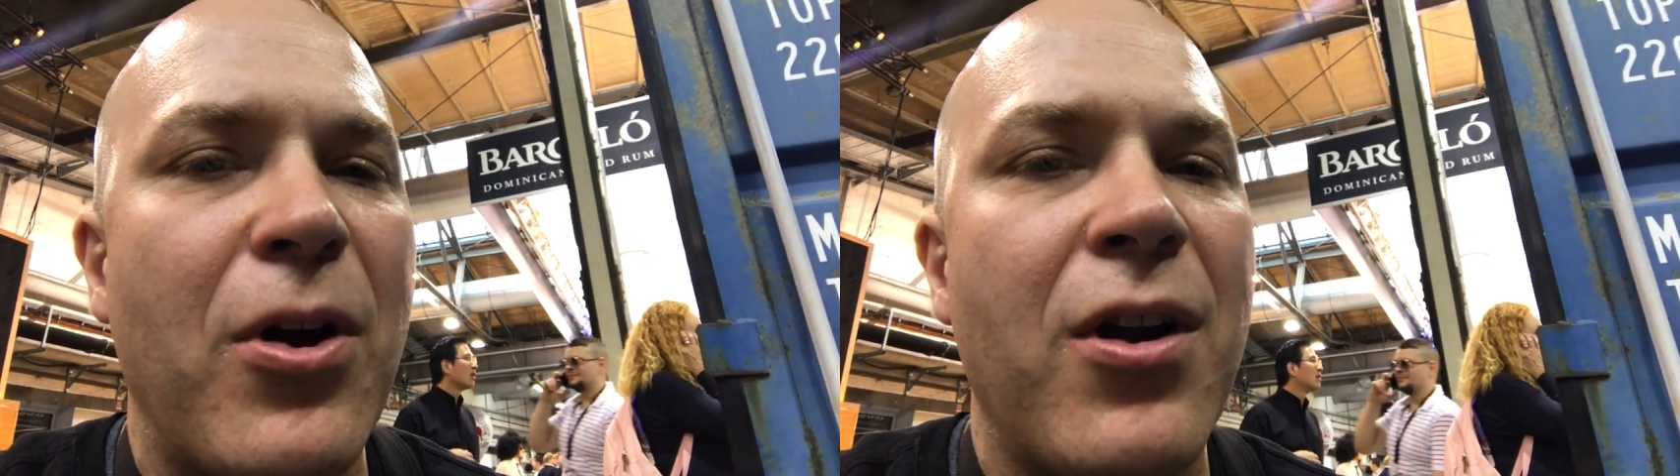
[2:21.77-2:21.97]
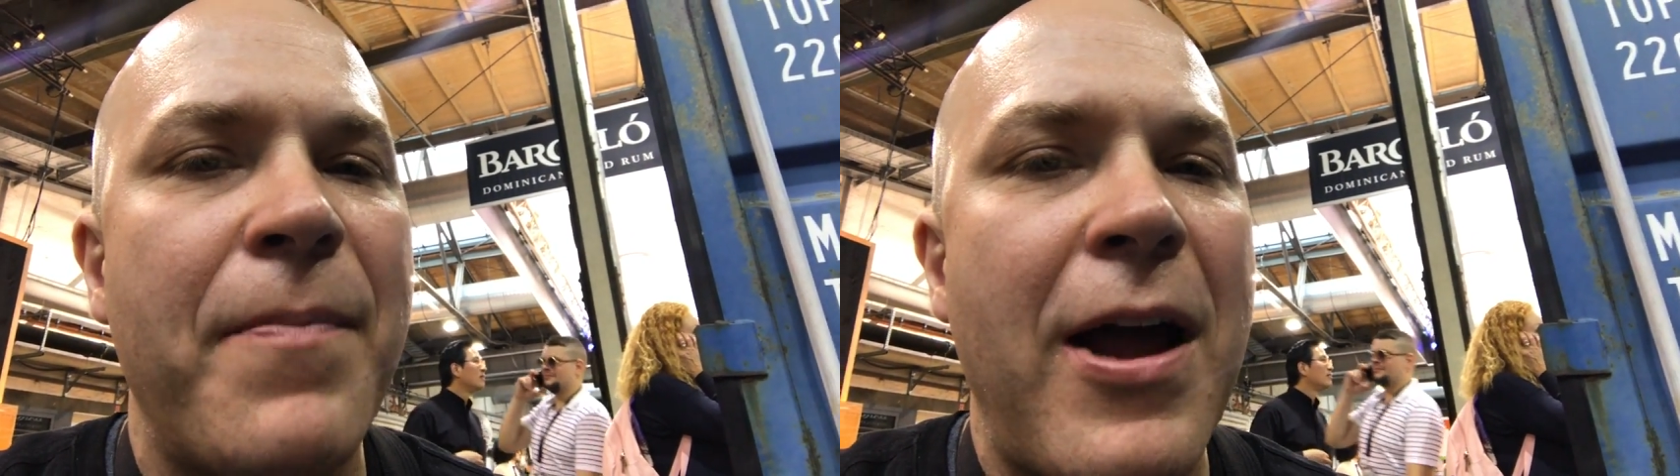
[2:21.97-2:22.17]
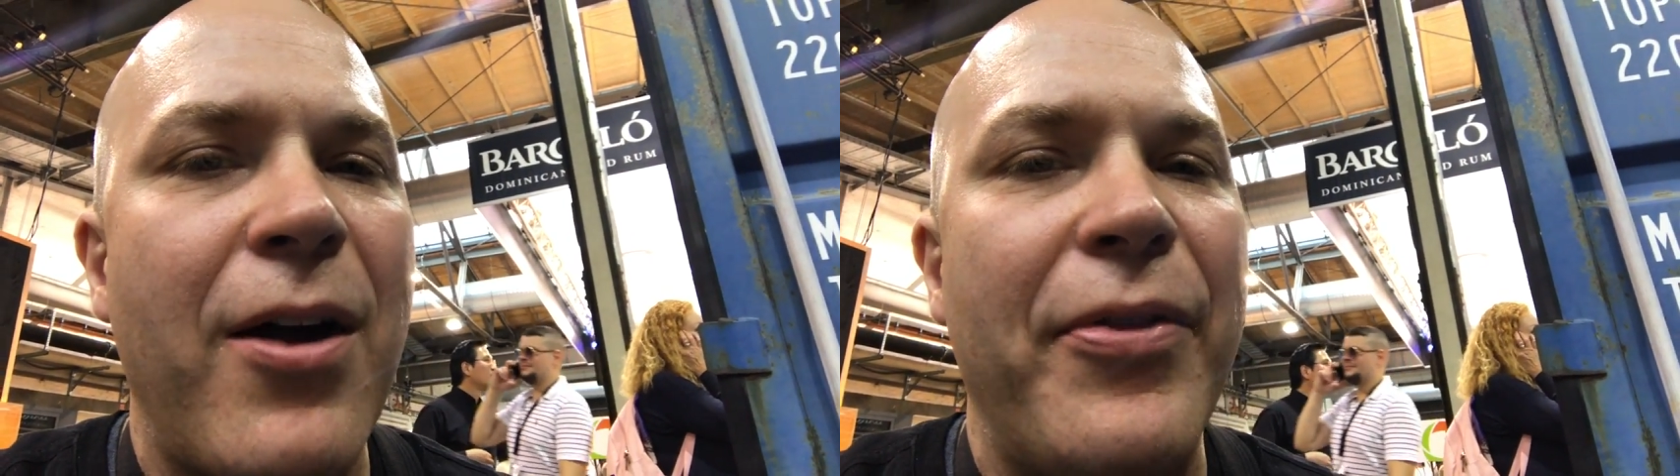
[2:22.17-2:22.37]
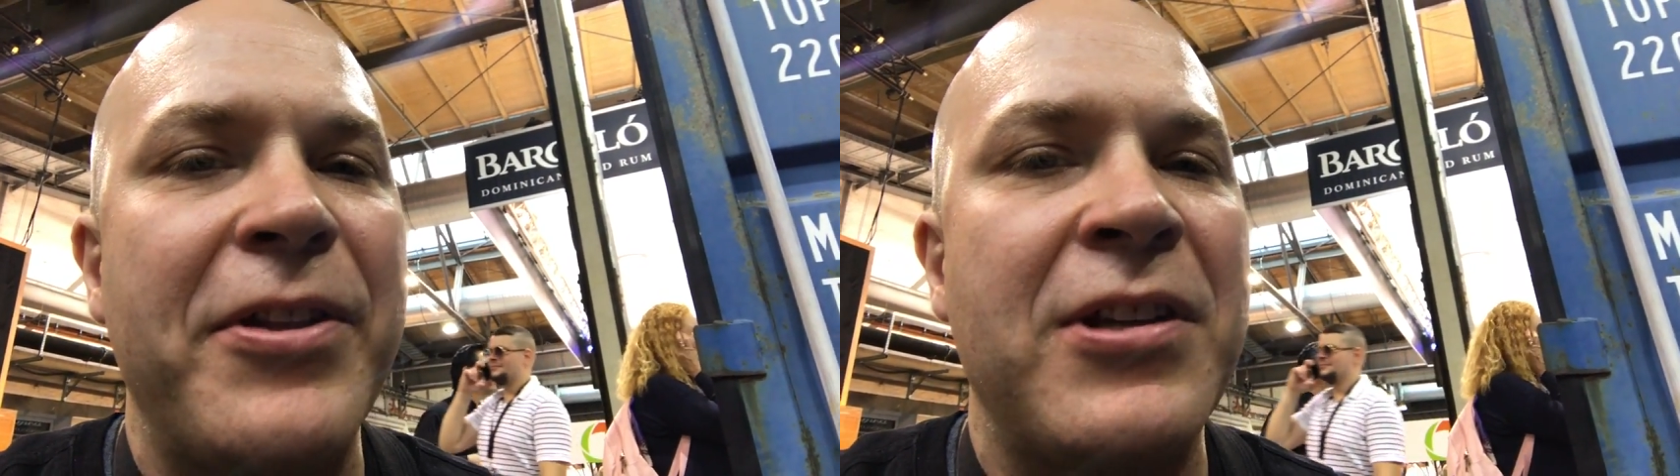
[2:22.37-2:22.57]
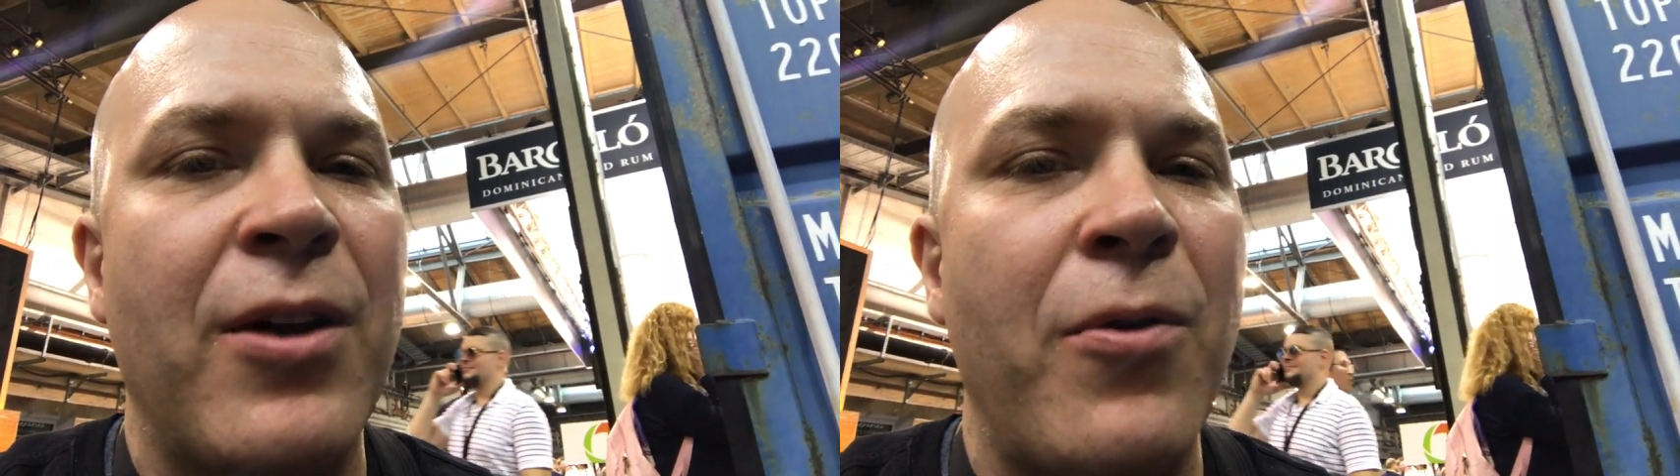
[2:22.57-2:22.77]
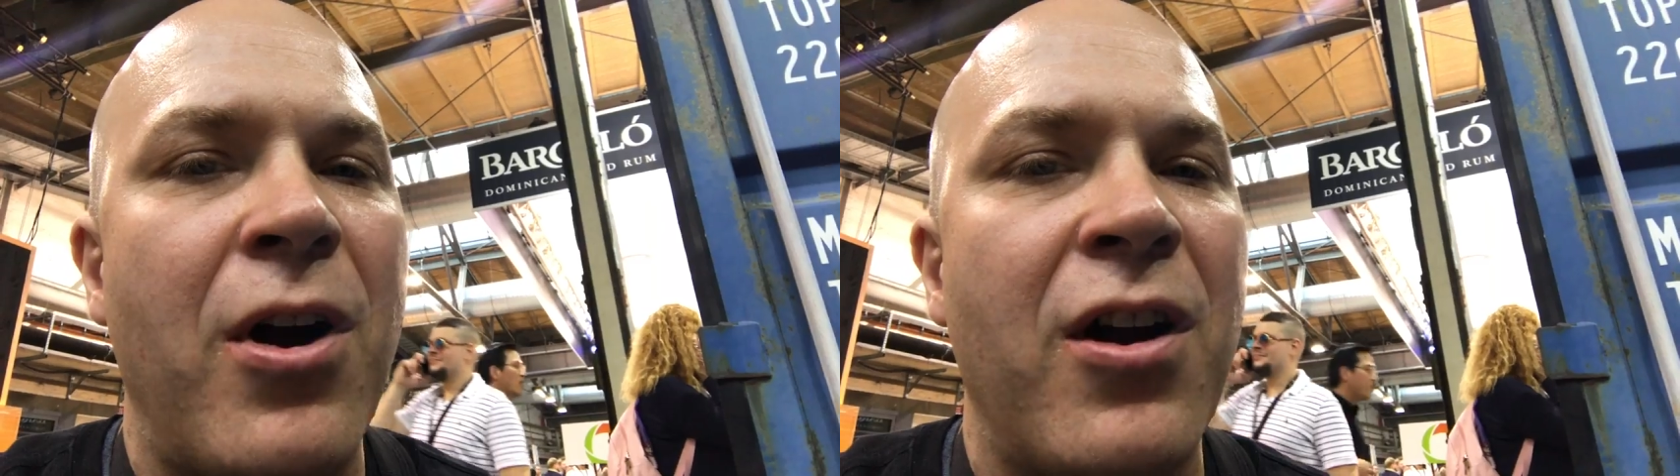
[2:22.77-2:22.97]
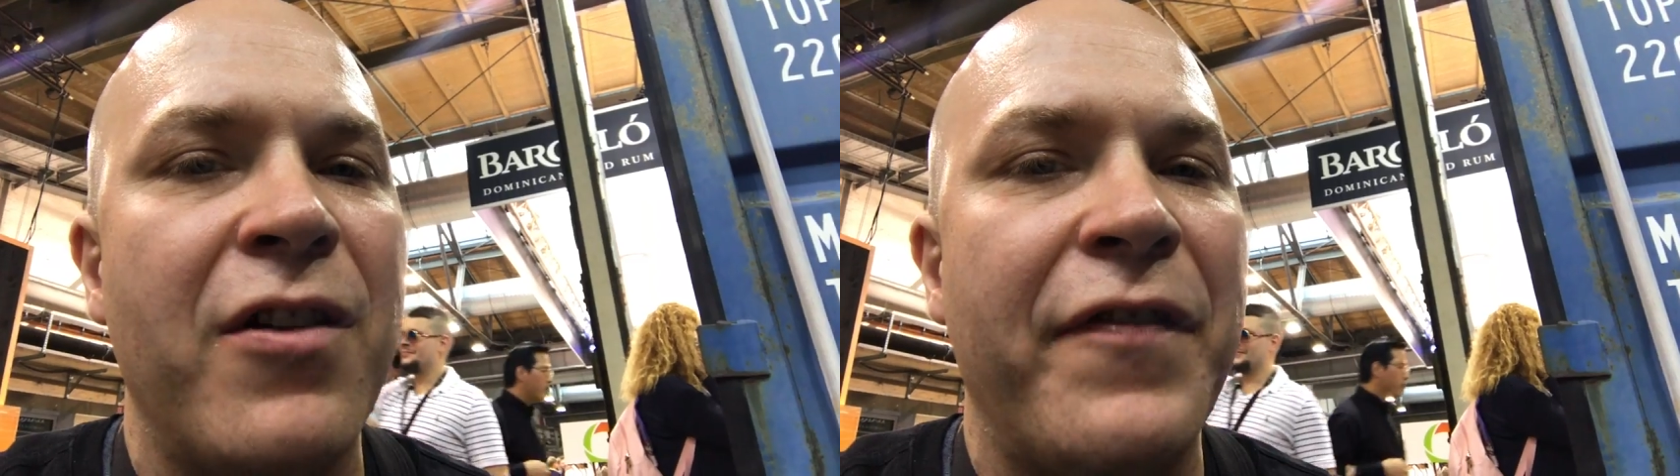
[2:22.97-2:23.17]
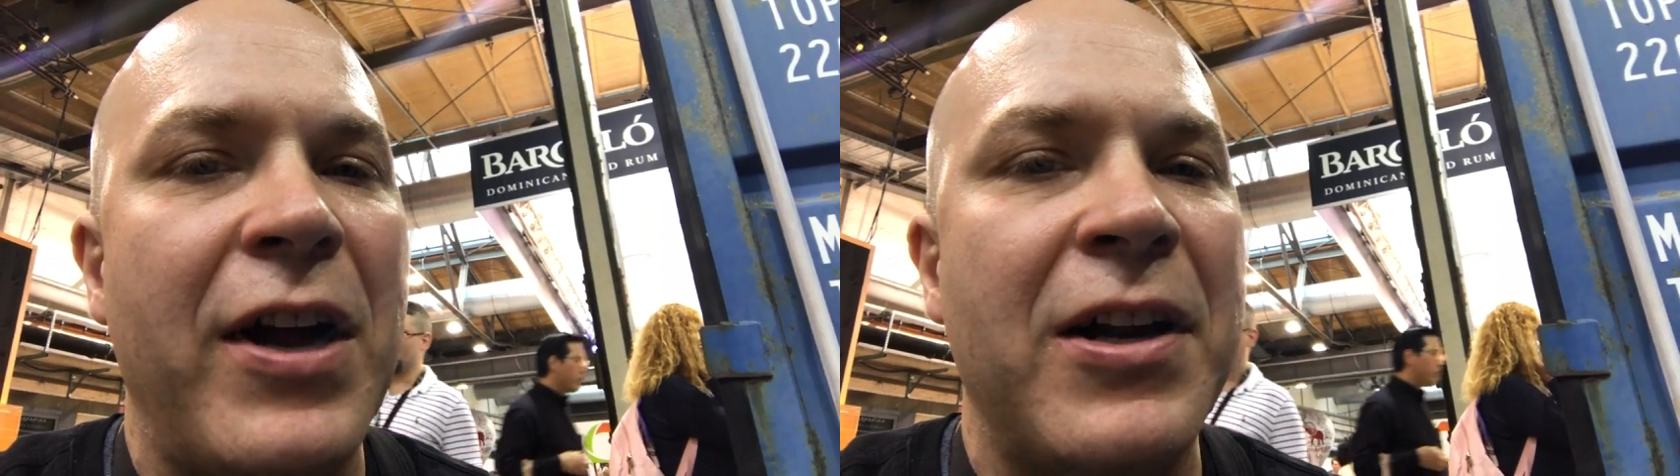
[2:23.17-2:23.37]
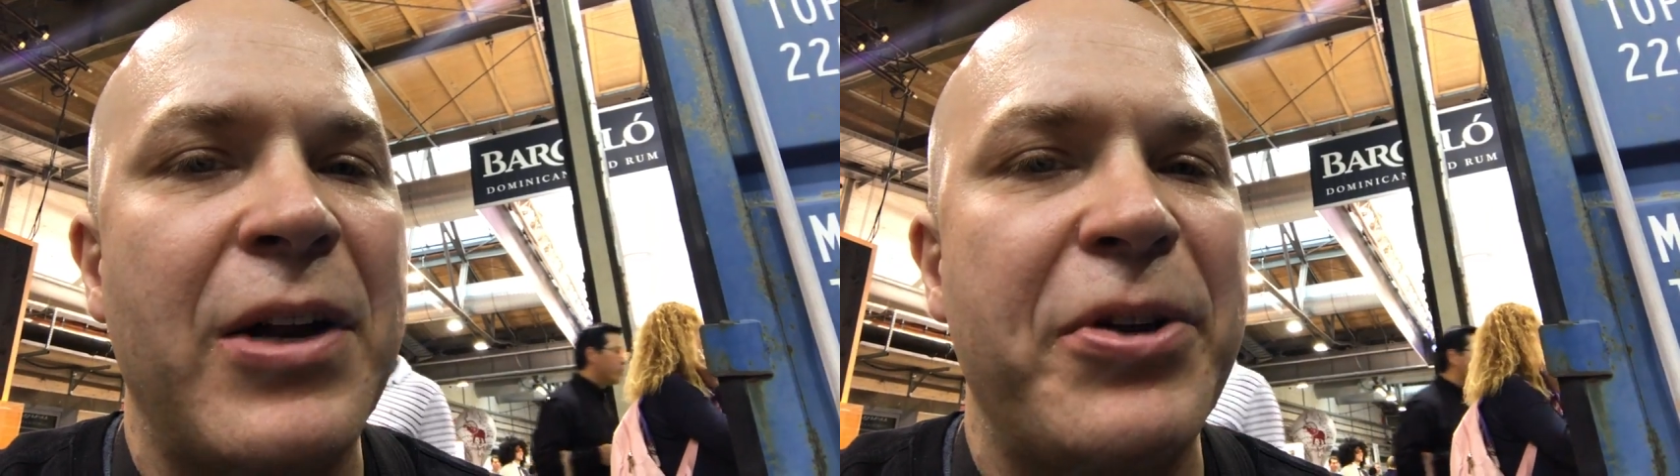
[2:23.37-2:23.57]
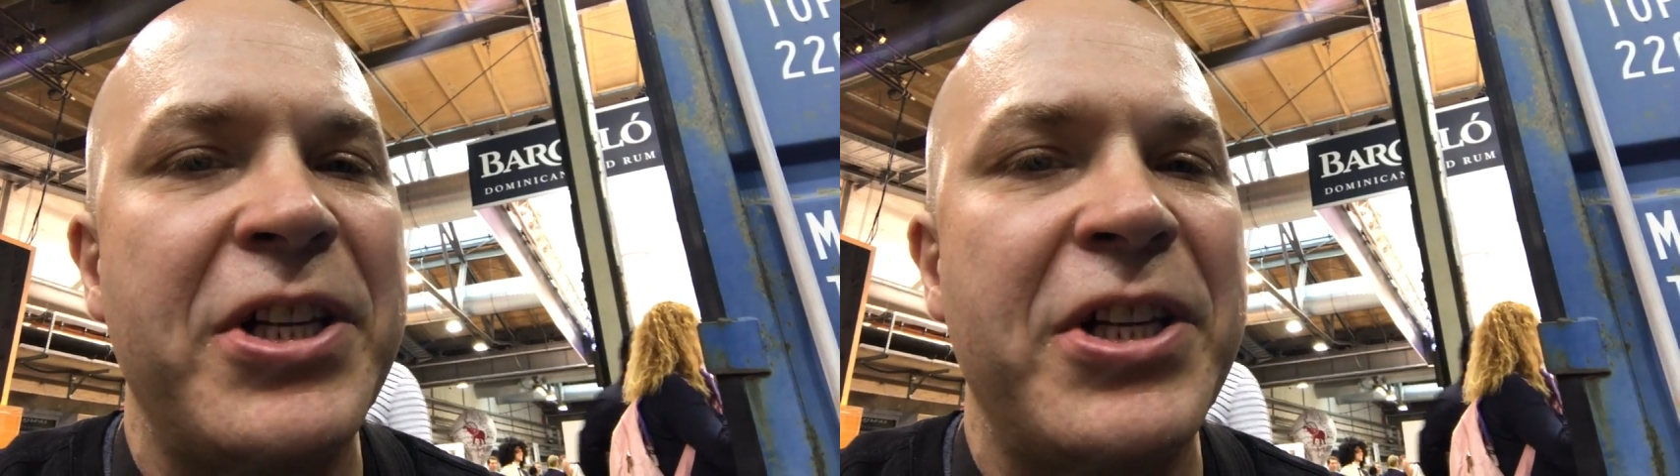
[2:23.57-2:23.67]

more about the terroir of vodka,